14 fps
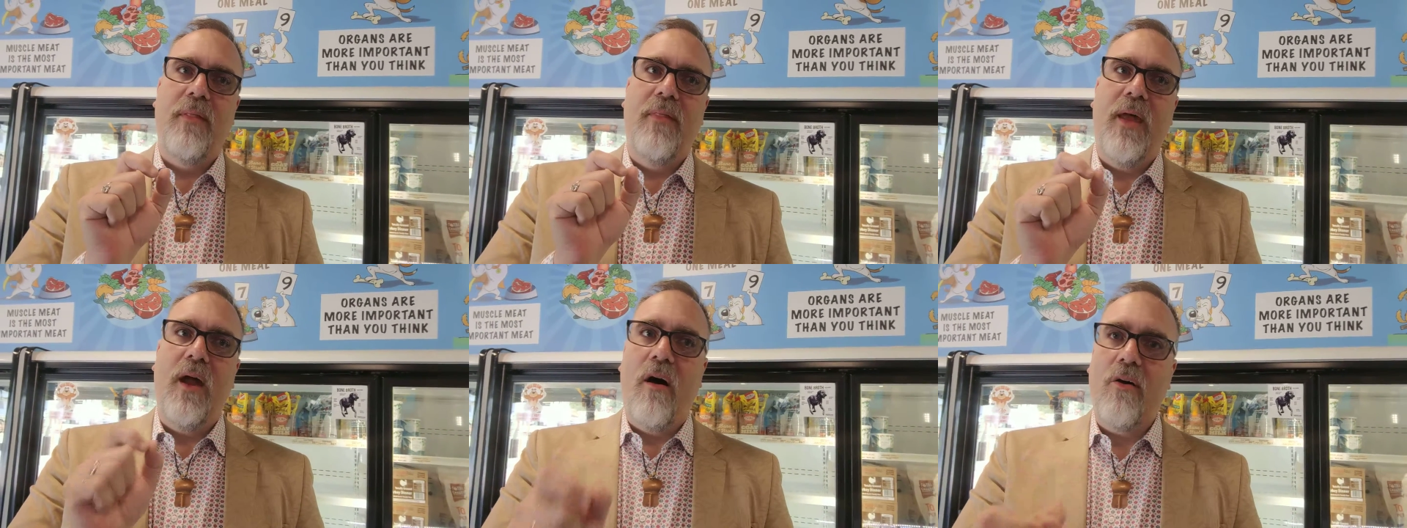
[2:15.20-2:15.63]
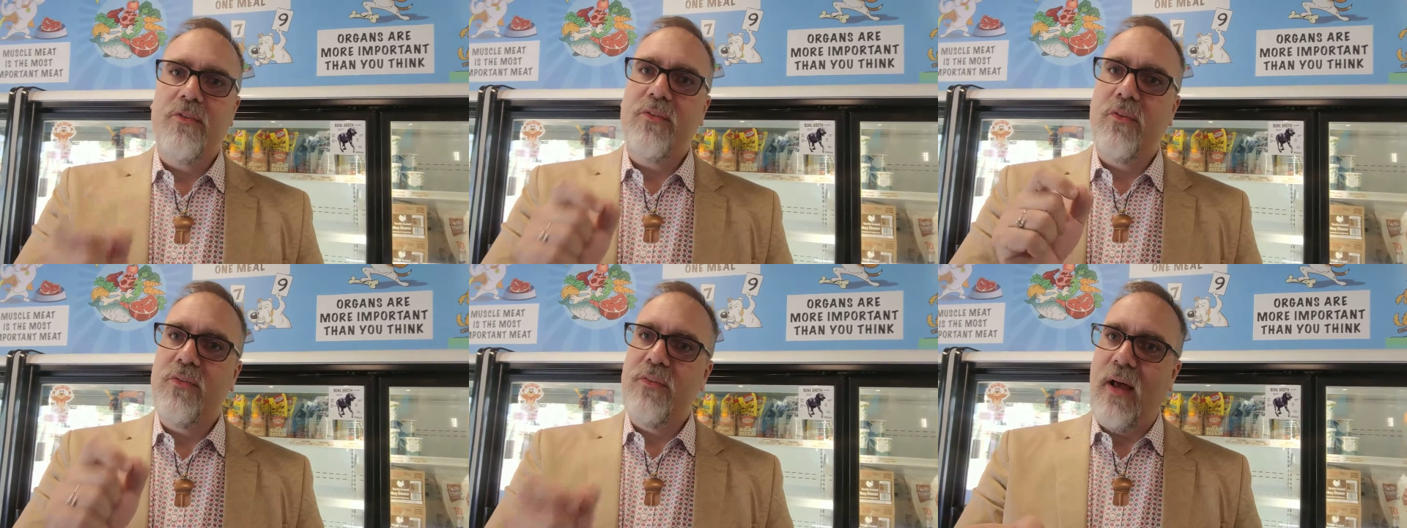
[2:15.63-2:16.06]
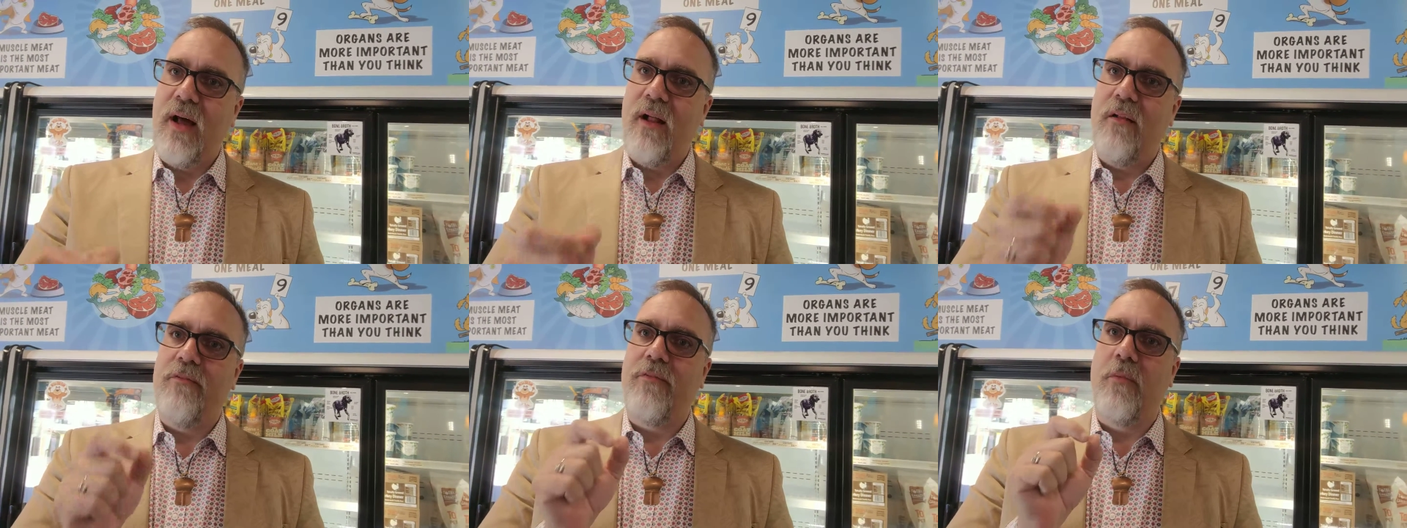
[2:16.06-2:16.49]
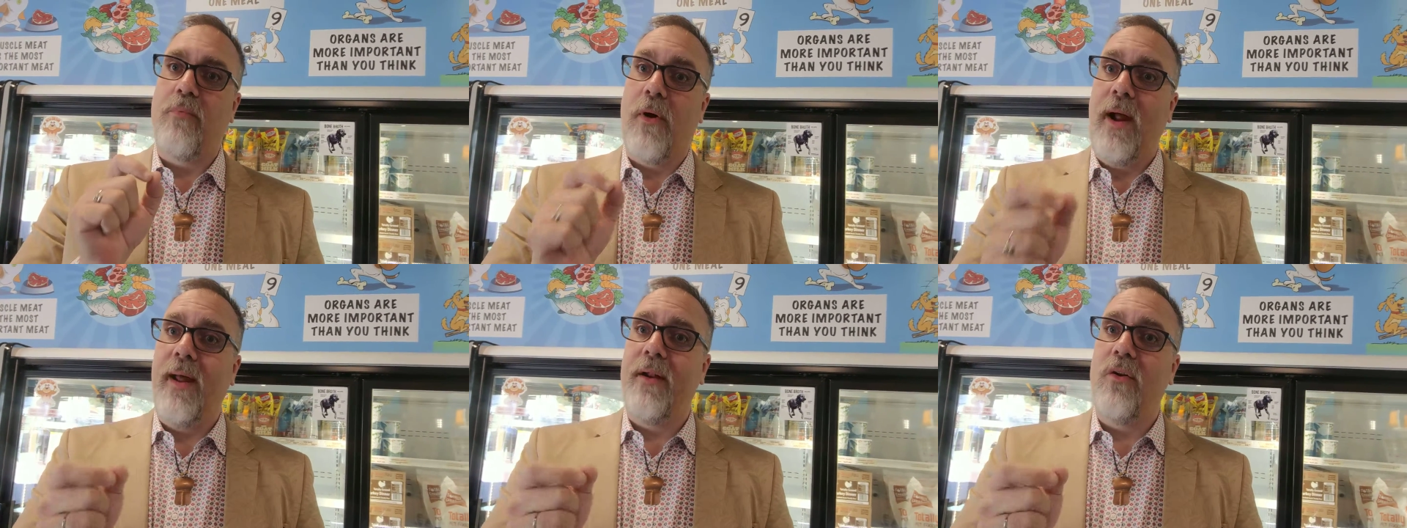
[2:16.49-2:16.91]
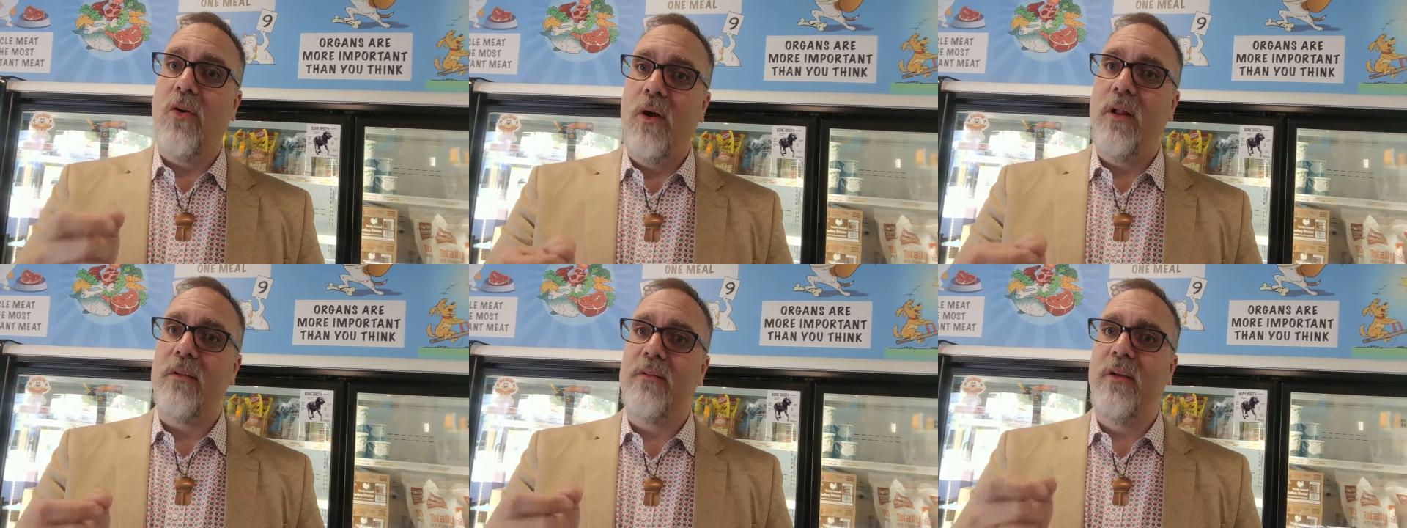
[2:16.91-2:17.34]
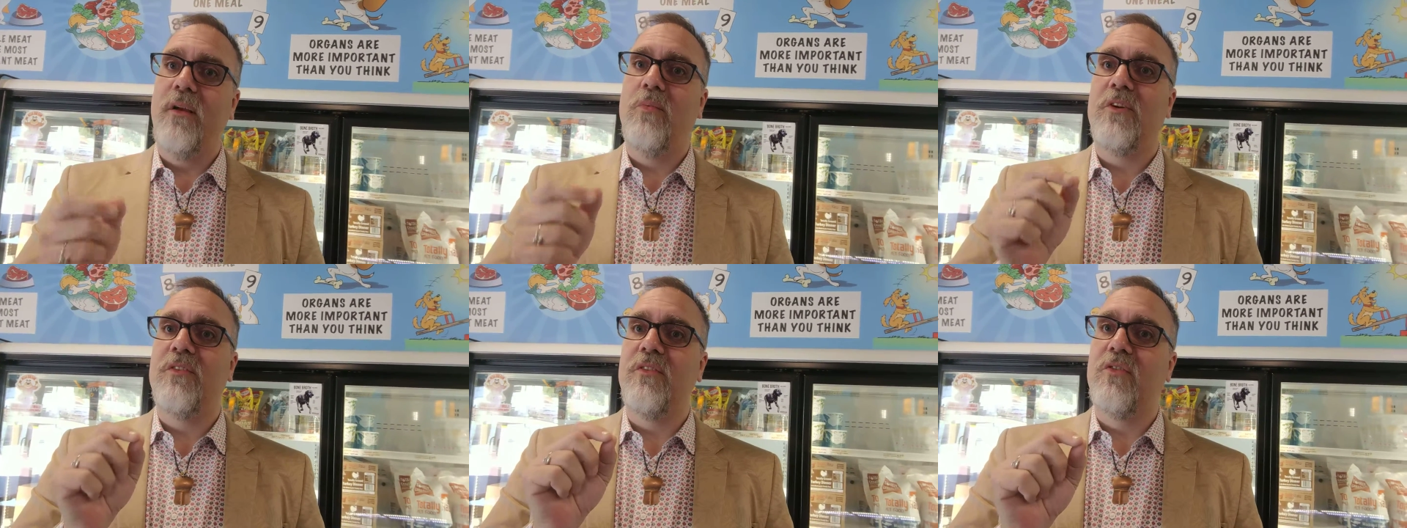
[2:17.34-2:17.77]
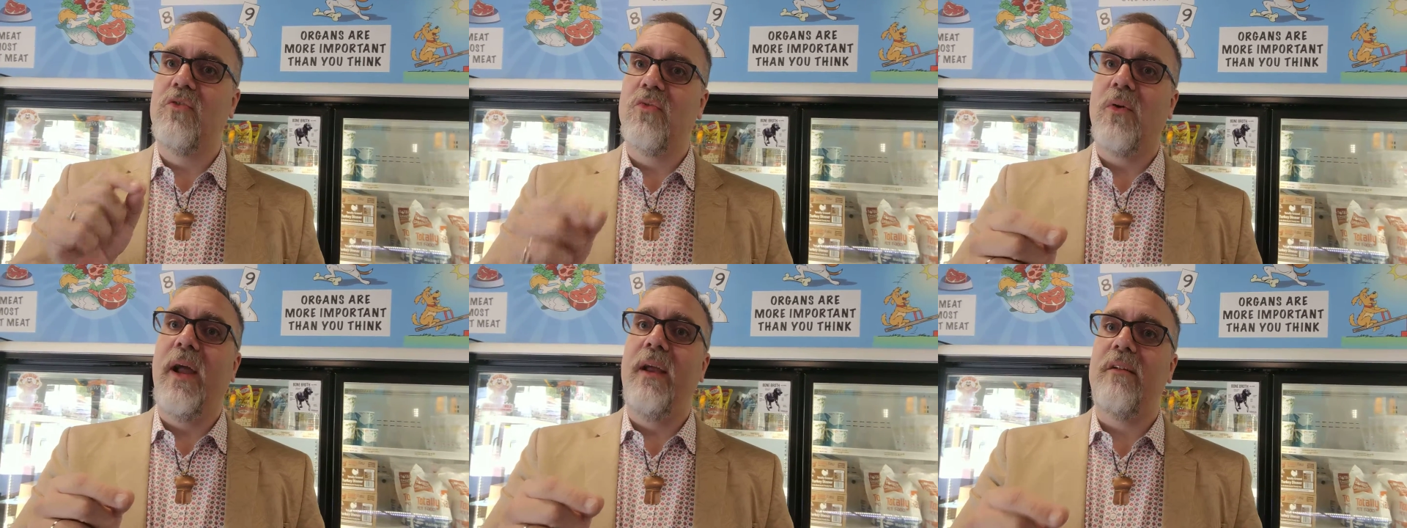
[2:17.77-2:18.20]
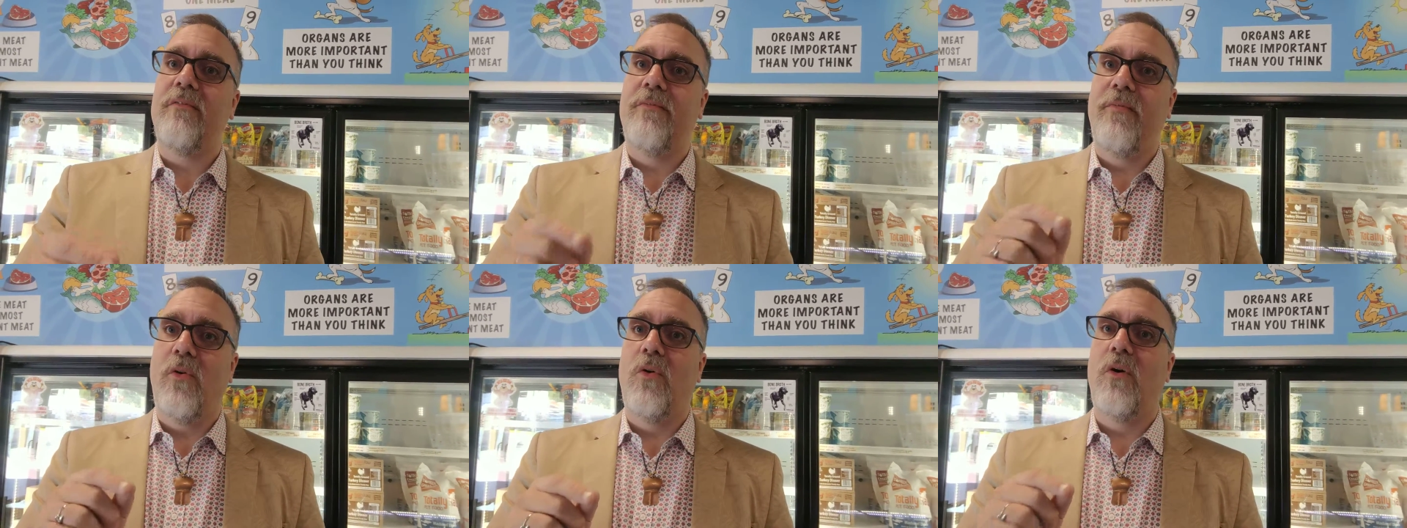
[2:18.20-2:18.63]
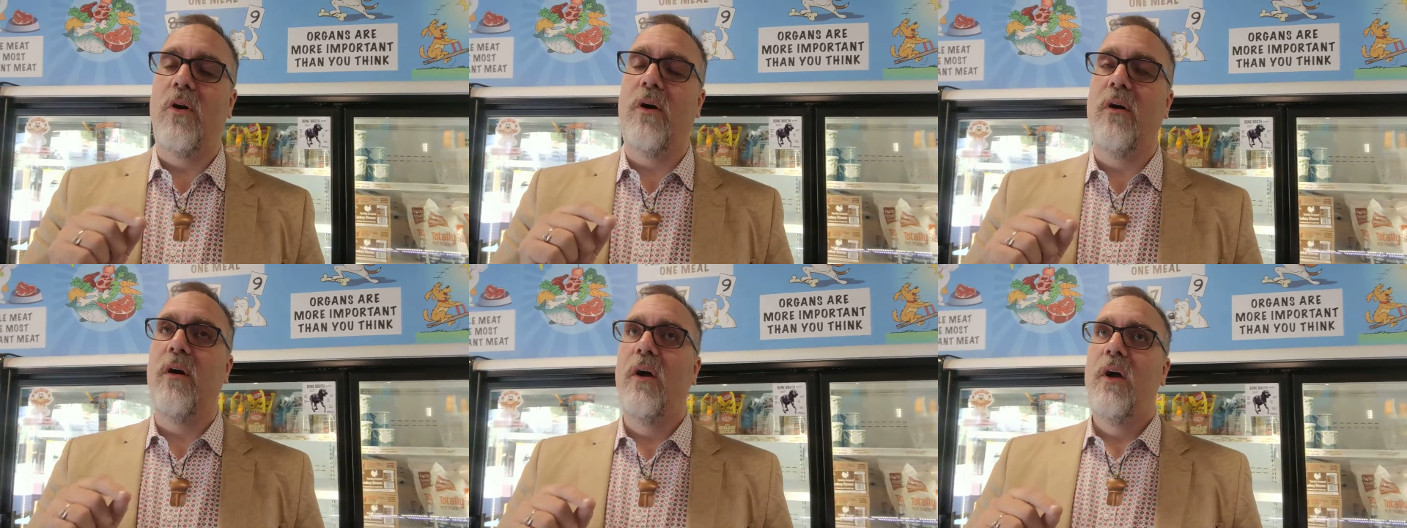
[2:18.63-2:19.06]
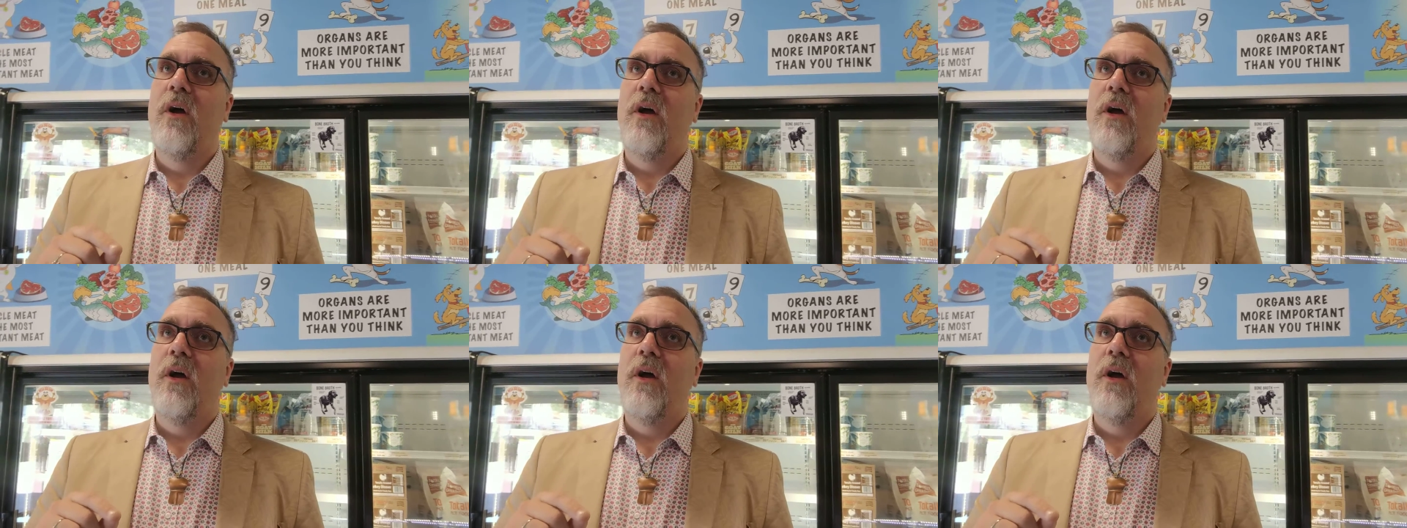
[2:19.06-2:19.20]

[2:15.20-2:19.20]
They also sell for brand loyalty, which is great for